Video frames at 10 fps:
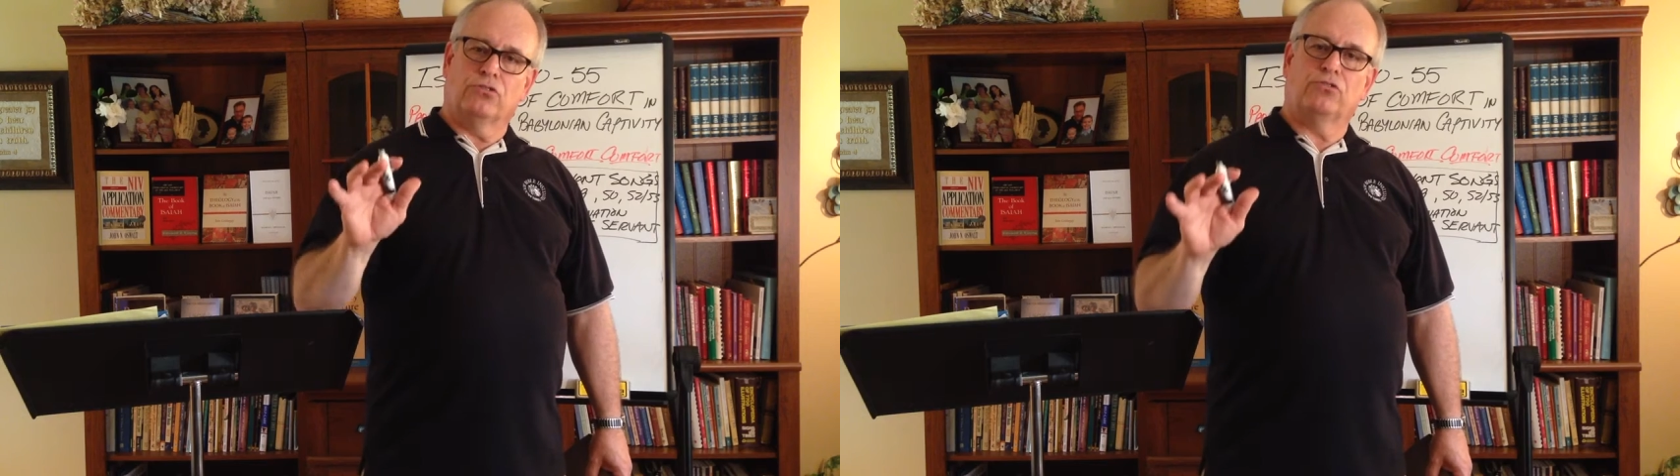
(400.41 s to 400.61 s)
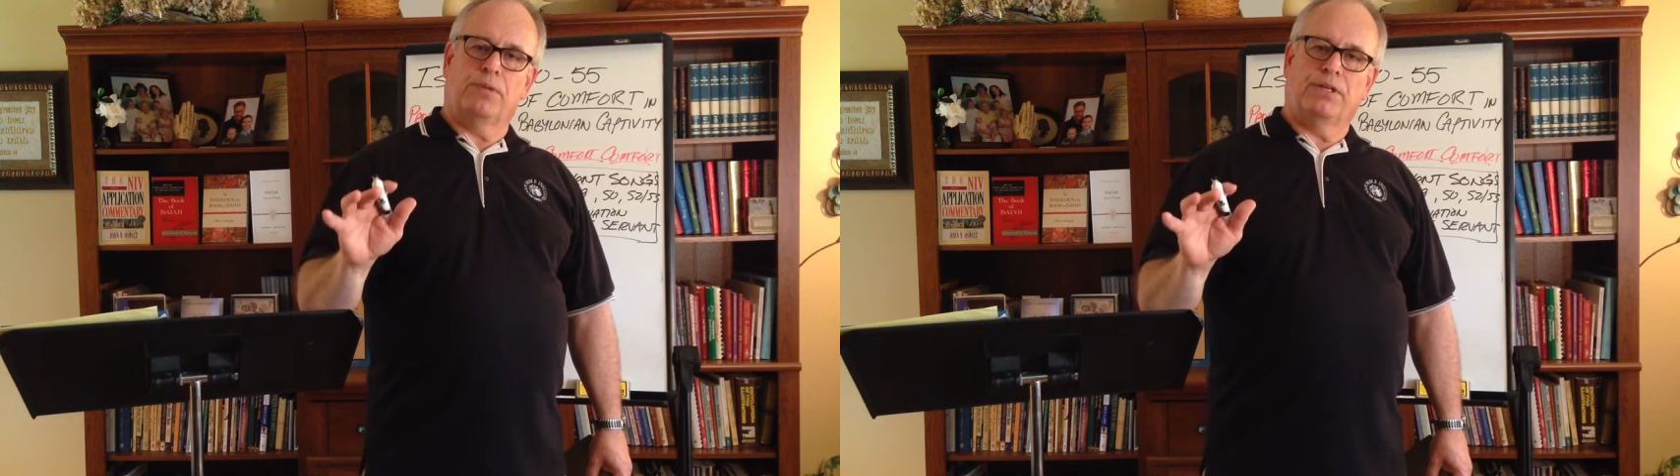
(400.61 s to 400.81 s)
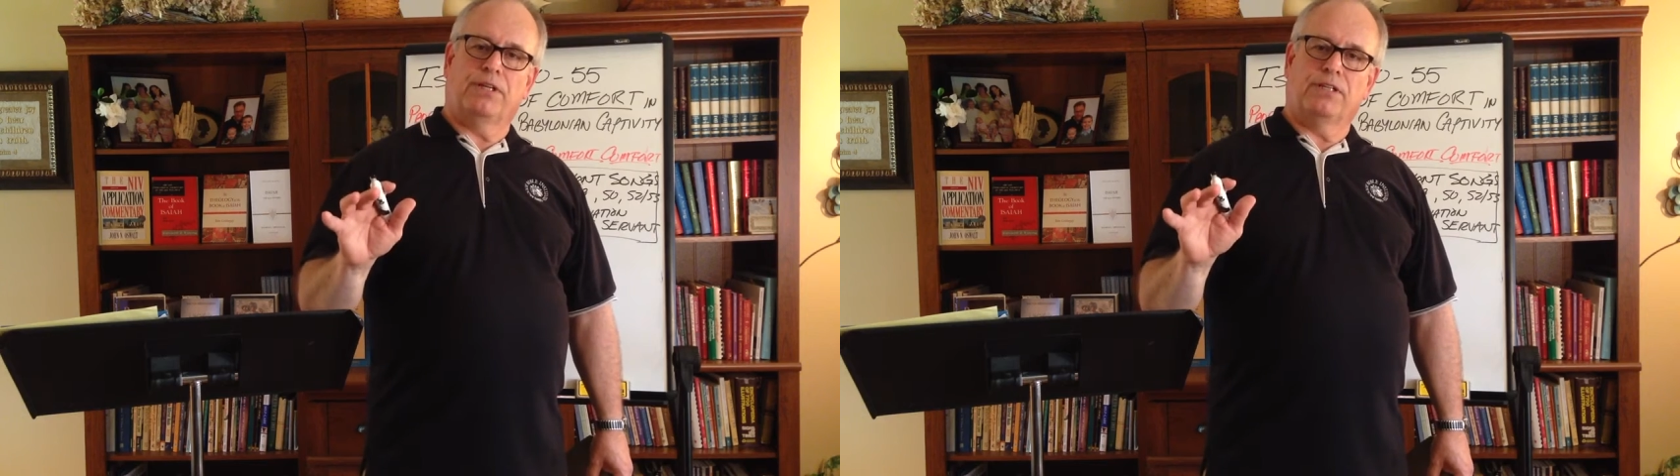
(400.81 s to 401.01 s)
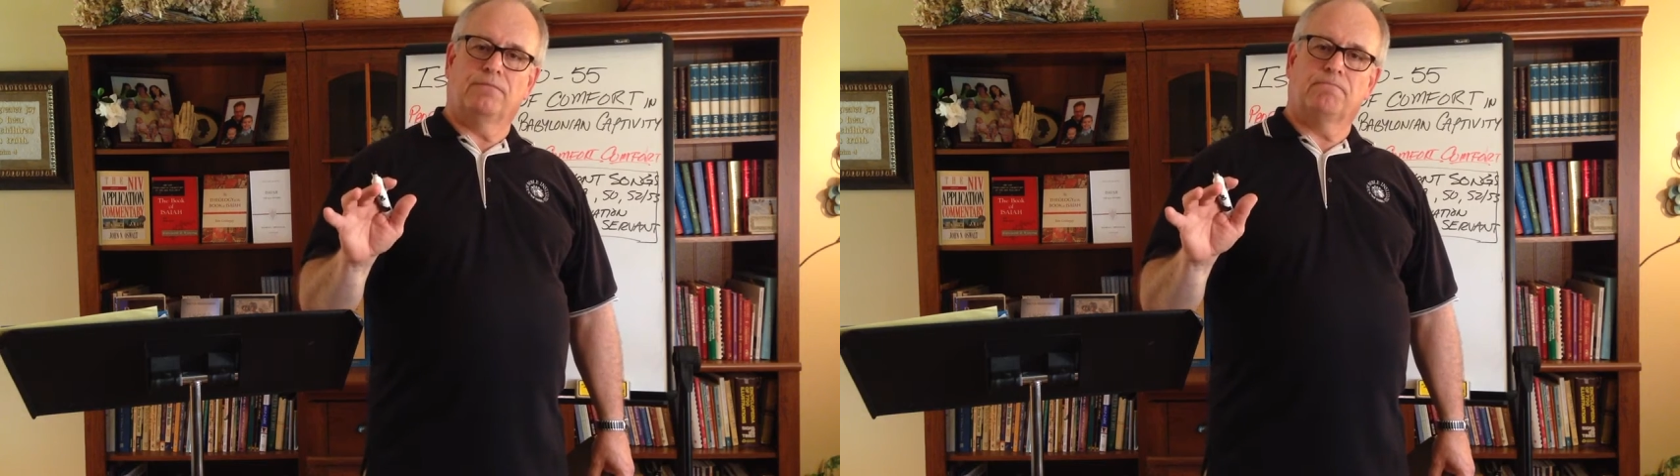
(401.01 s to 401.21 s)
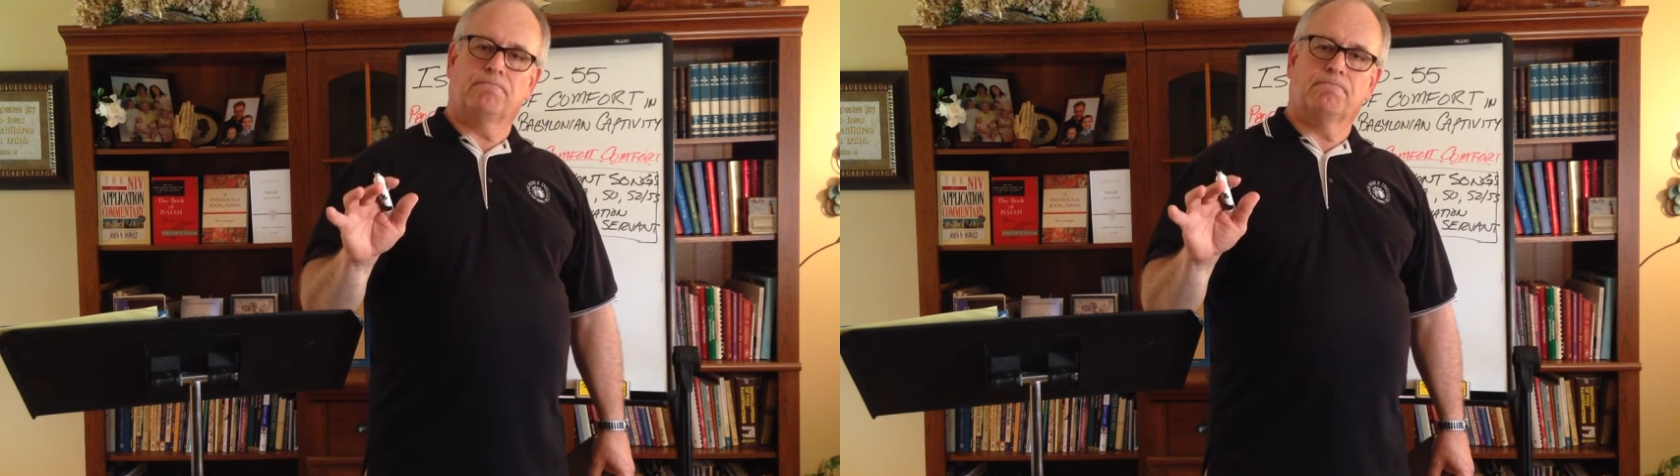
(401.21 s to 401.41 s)
speaking.
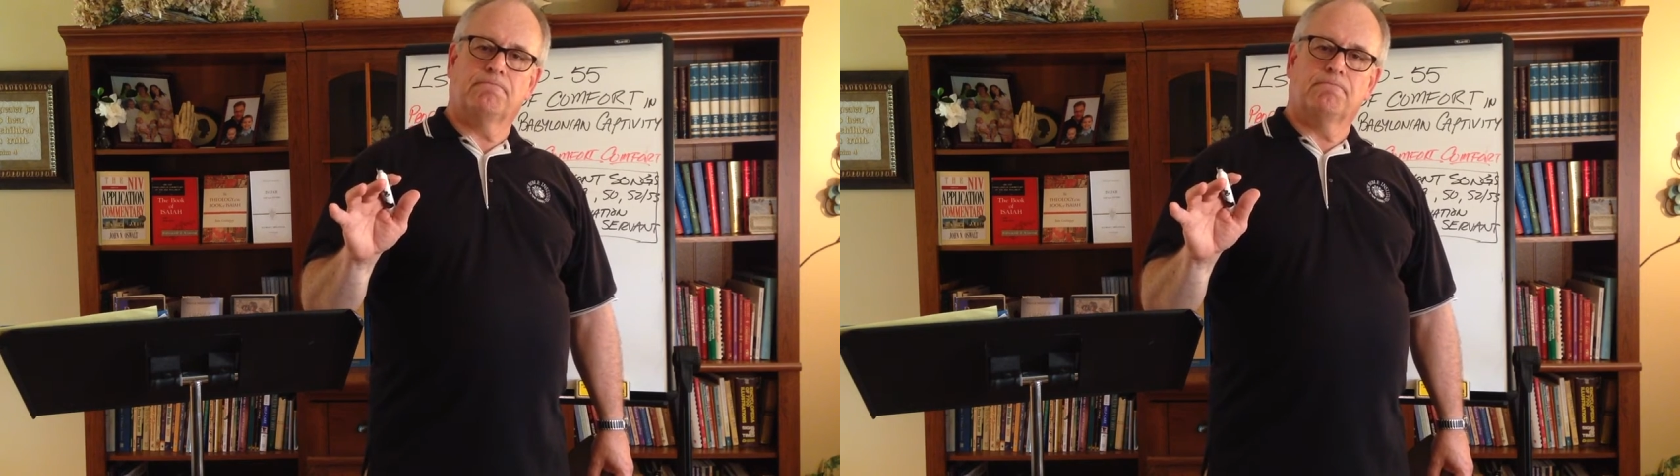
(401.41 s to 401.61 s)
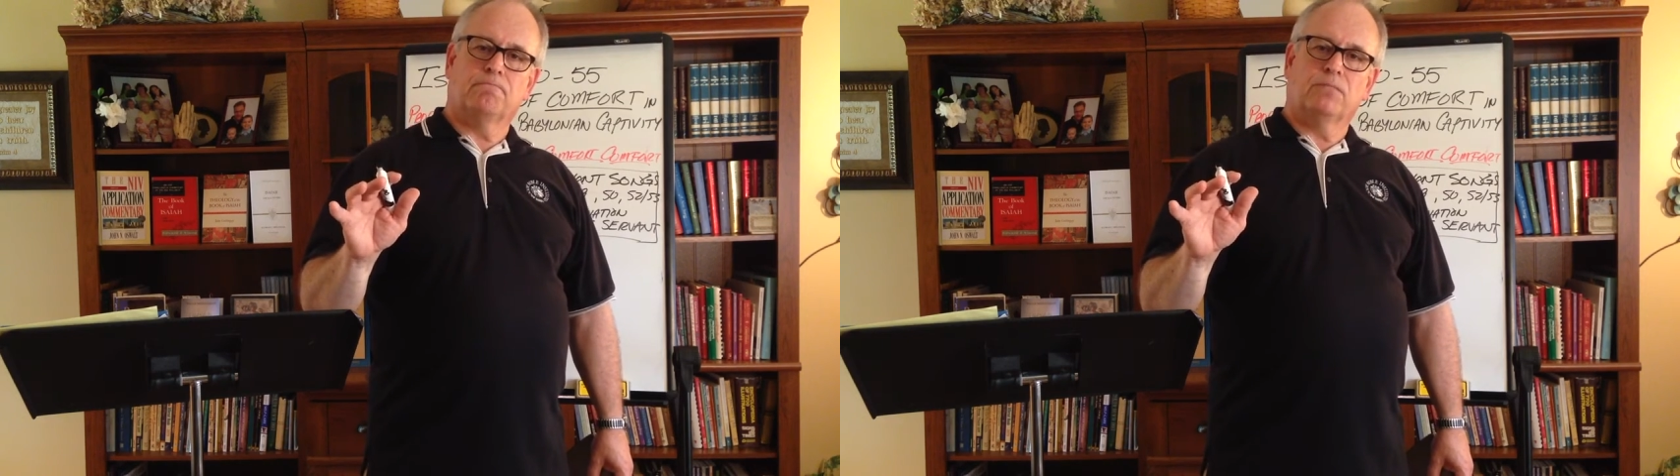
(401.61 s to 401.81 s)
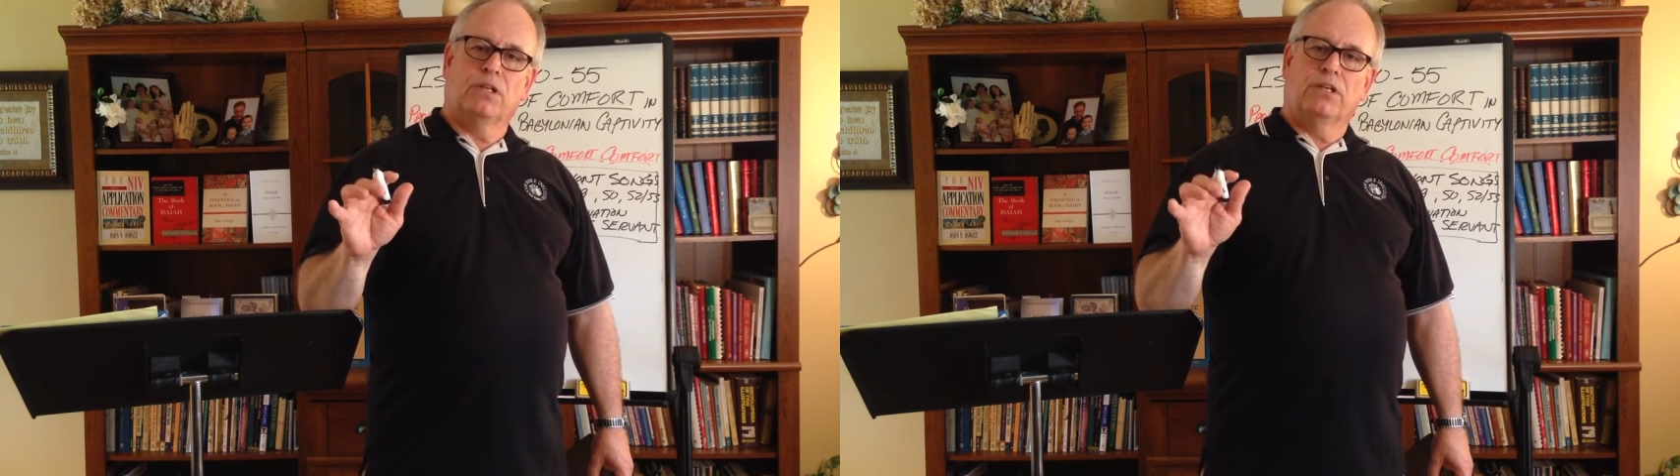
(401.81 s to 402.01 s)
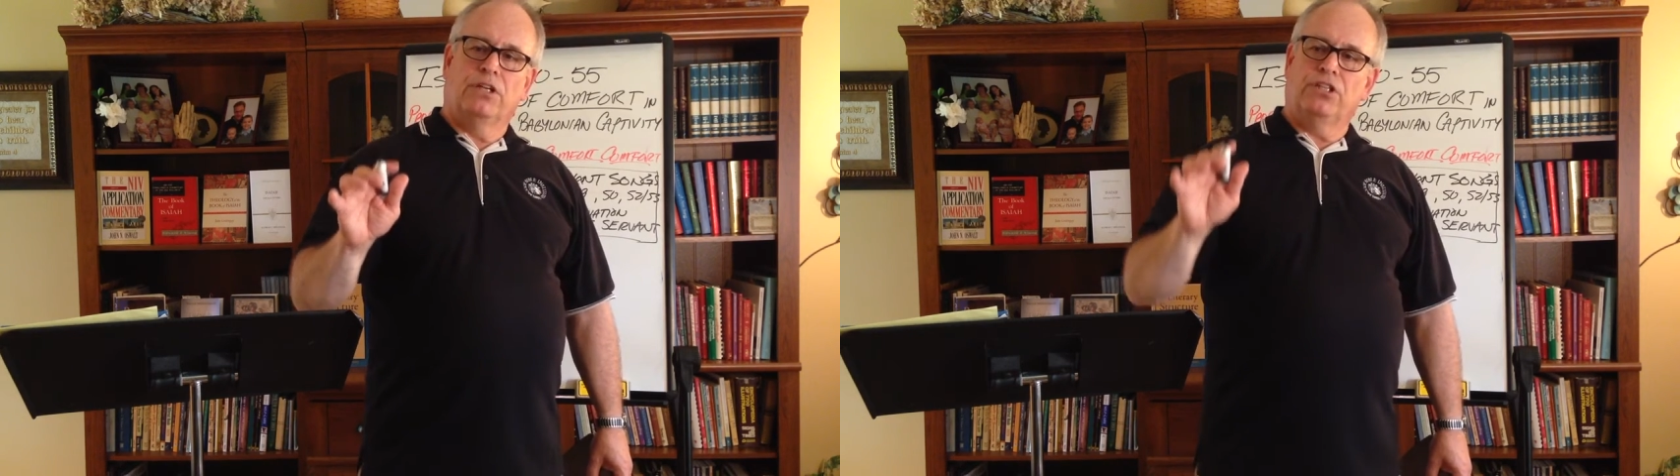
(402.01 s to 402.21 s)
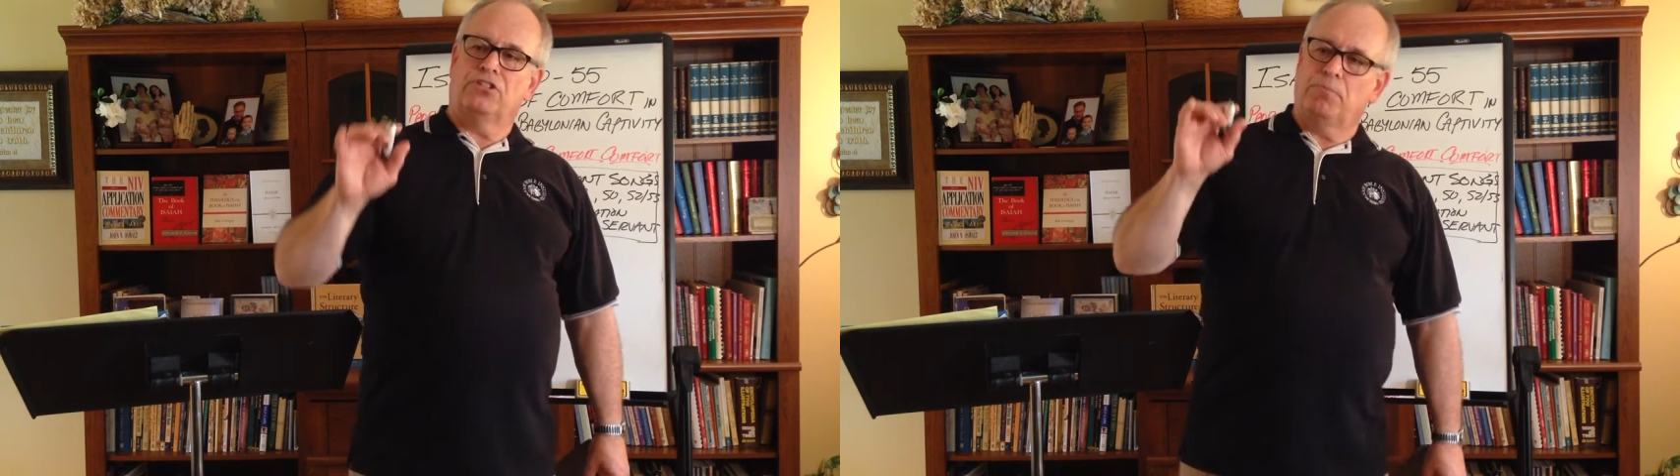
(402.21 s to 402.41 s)

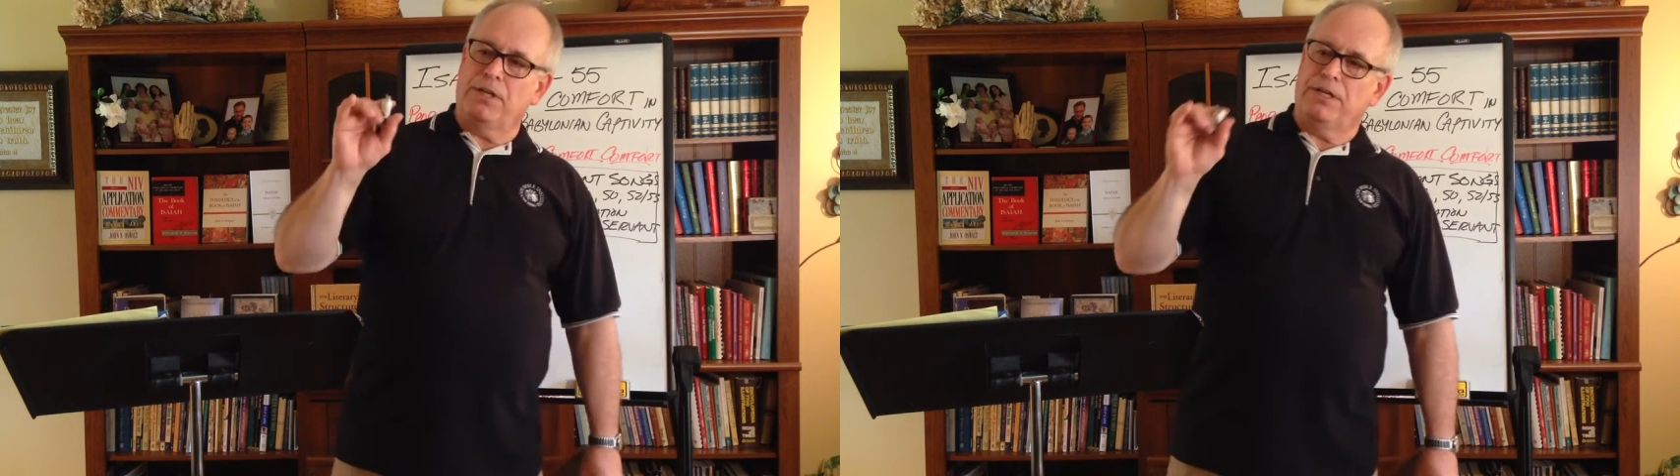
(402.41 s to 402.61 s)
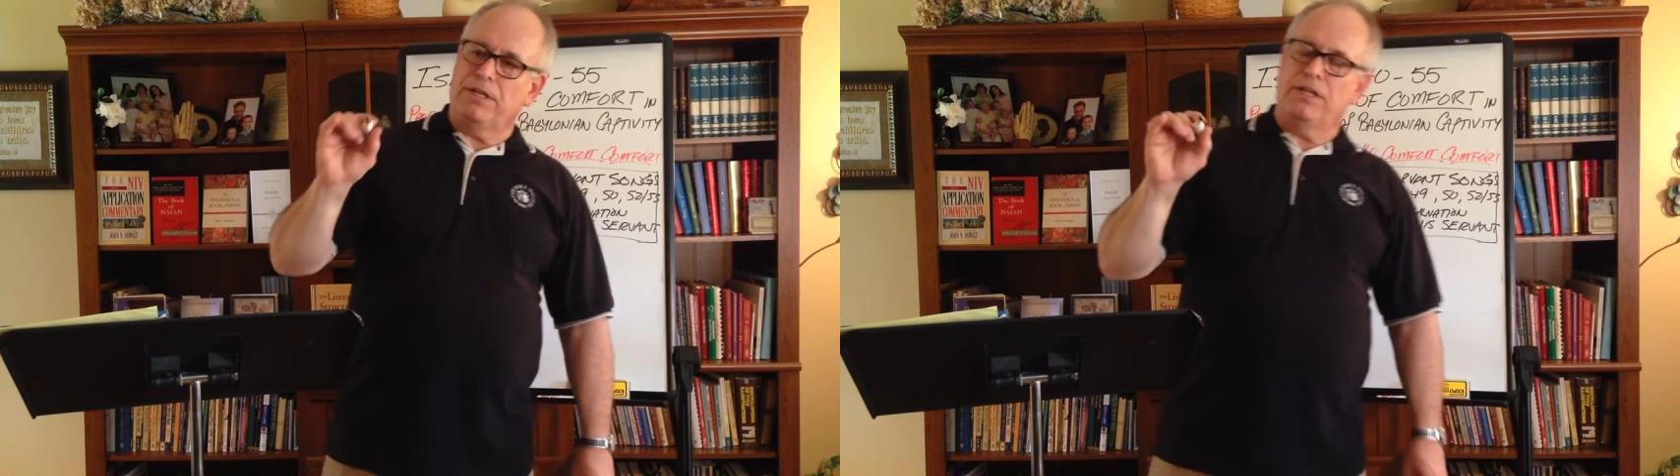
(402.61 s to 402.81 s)
He's speaking